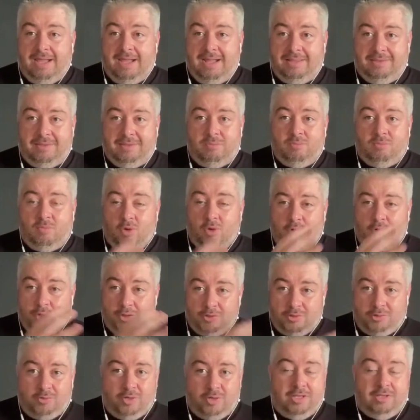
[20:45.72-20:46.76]
The more you
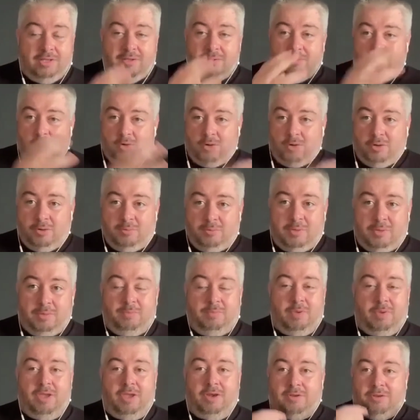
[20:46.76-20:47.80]
train, the more you
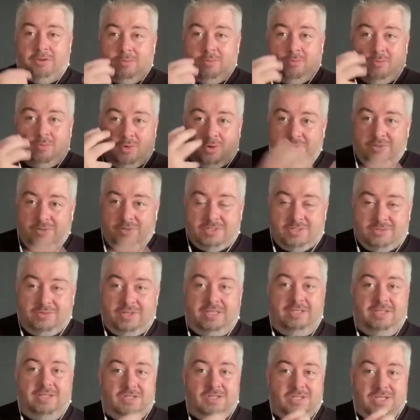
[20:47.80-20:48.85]
prepare, the more you
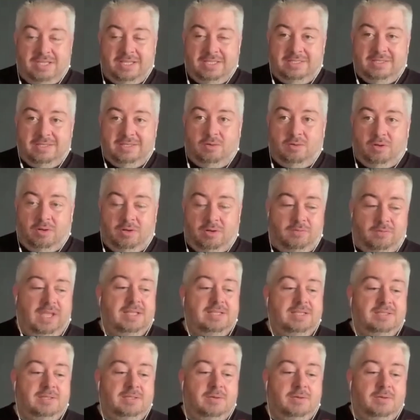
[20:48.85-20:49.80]
strategize, and all of that.